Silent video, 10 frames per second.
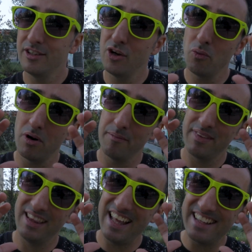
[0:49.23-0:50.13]
you know what?
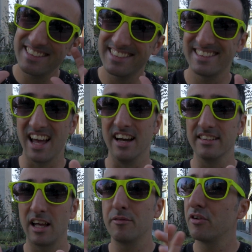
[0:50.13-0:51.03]
Let's
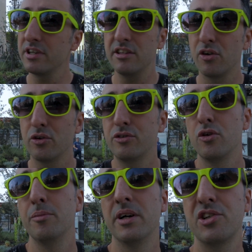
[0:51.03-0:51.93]
start. I've already talked
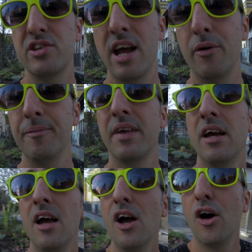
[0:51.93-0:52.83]
too much. Now,
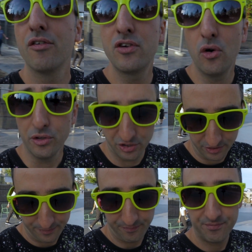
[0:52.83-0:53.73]
of
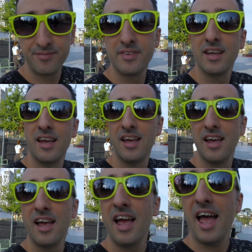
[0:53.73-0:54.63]
course,
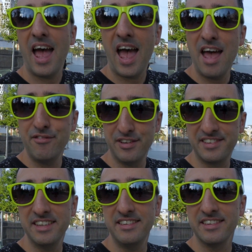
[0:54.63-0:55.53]
every
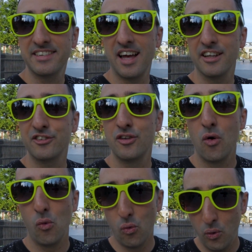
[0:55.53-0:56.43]
city starts
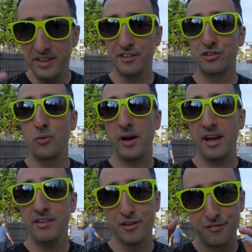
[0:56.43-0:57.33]
with the
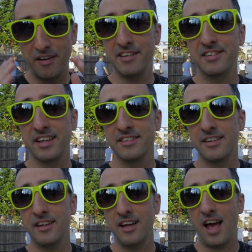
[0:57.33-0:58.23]
square, the very
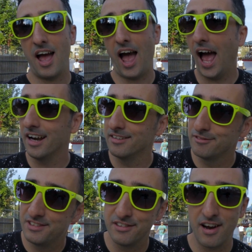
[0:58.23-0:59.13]
center,
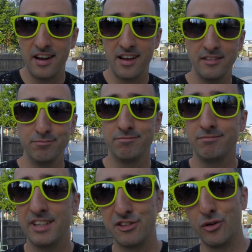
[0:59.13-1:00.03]
and Tirana
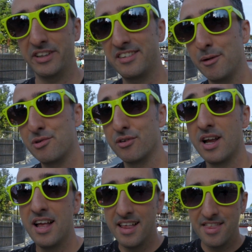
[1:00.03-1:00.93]
is no
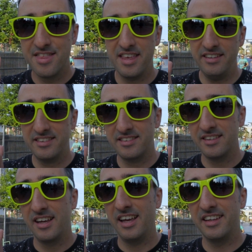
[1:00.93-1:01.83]
exception.
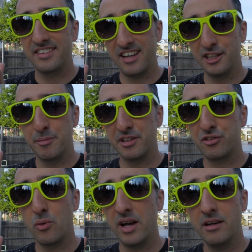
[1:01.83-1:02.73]
This is Skanderburg
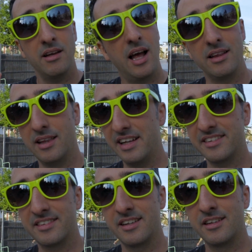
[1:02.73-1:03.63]
Square, and
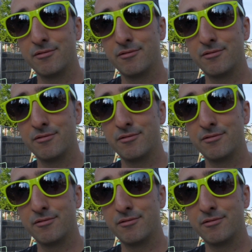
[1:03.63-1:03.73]
let's